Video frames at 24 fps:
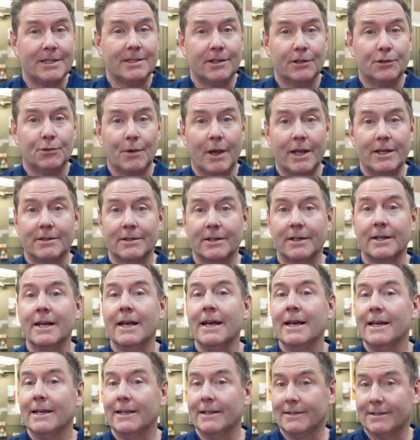situation
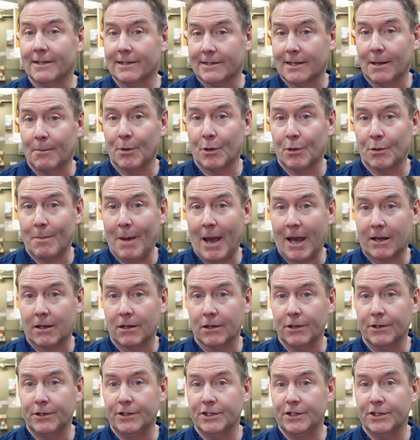is that someone with macular